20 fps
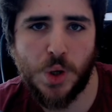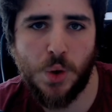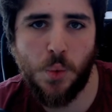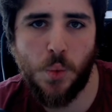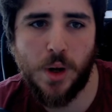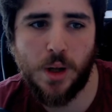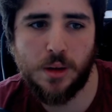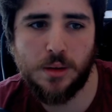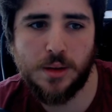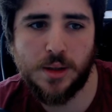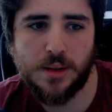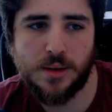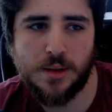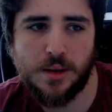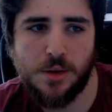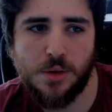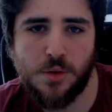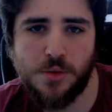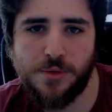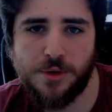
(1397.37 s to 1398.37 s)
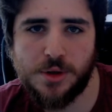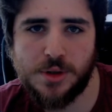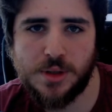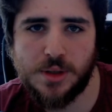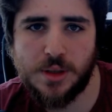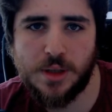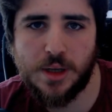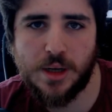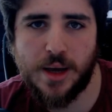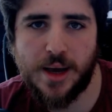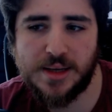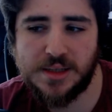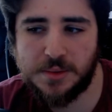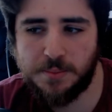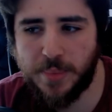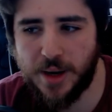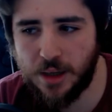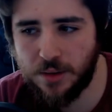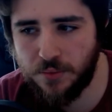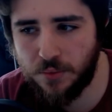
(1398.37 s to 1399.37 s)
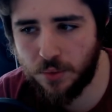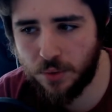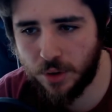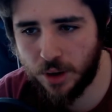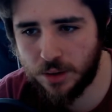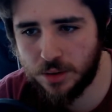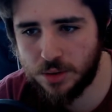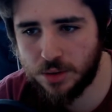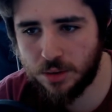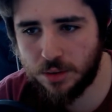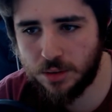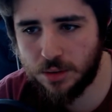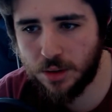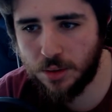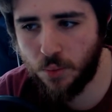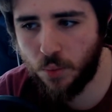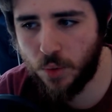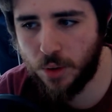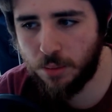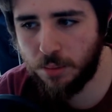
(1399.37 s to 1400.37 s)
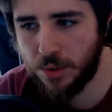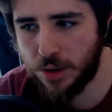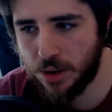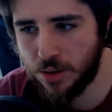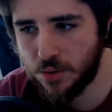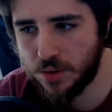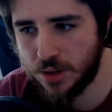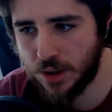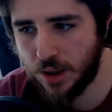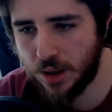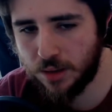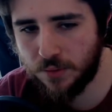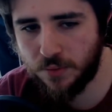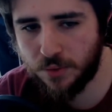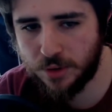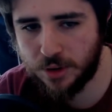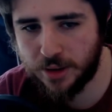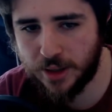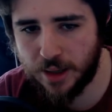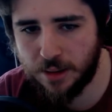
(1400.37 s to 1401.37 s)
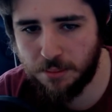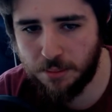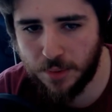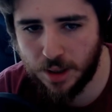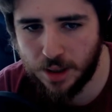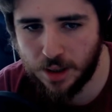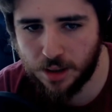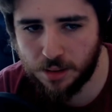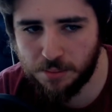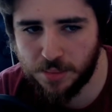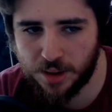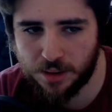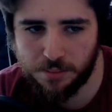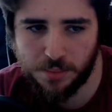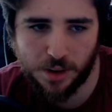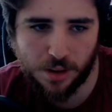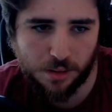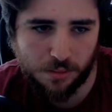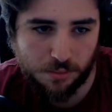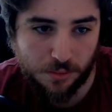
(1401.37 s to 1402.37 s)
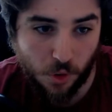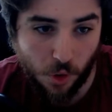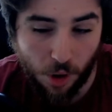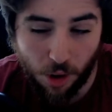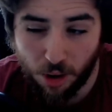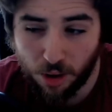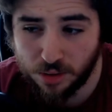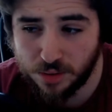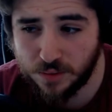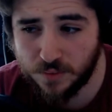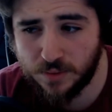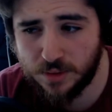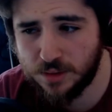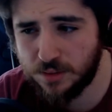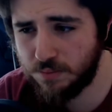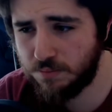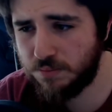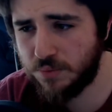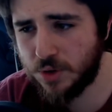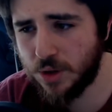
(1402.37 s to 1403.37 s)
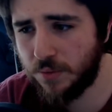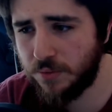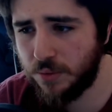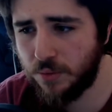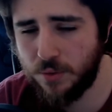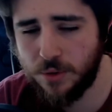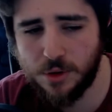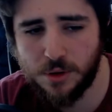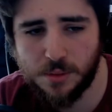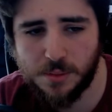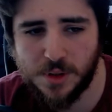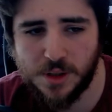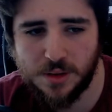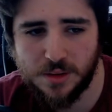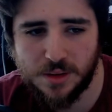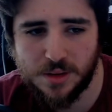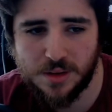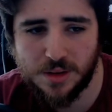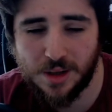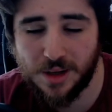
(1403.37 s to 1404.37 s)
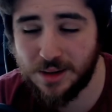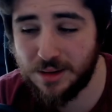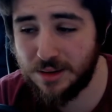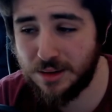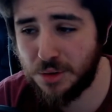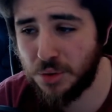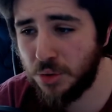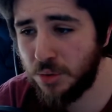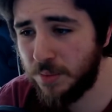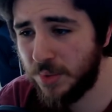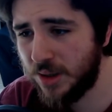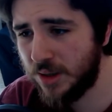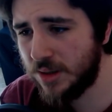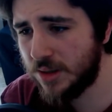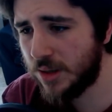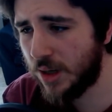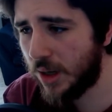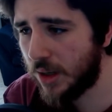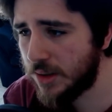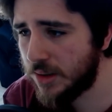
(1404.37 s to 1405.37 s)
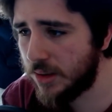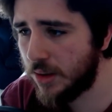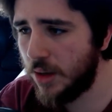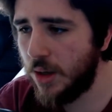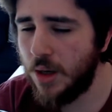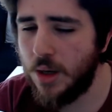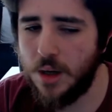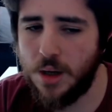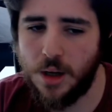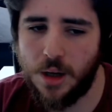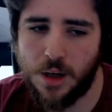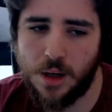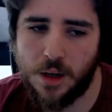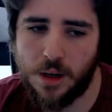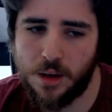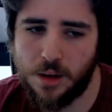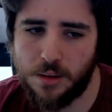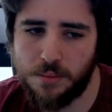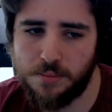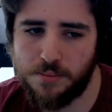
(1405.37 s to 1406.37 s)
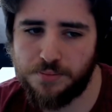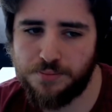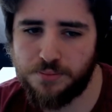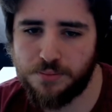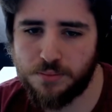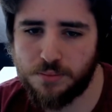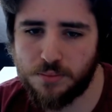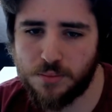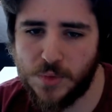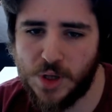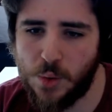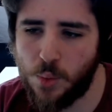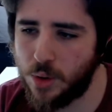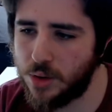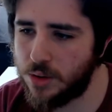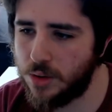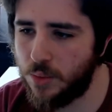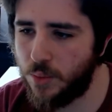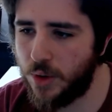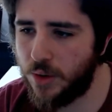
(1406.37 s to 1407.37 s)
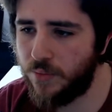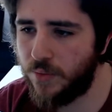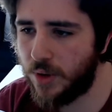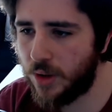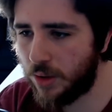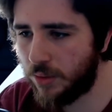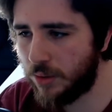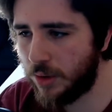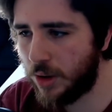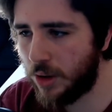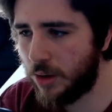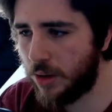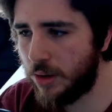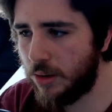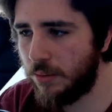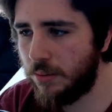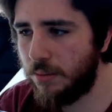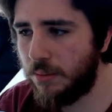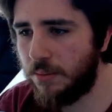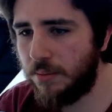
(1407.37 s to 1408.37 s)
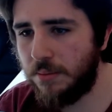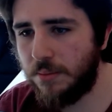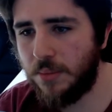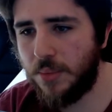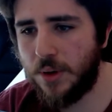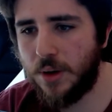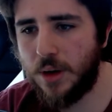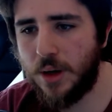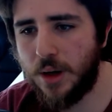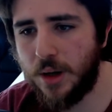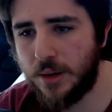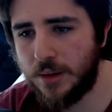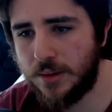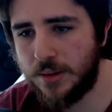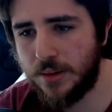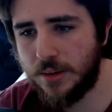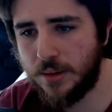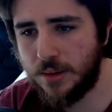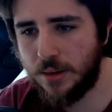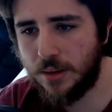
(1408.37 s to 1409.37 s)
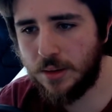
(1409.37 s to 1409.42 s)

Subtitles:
that the university has paid for it, so they will be using it for the time being, but because of these software vulnerabilities, it could be discussed. They weren't very clear, but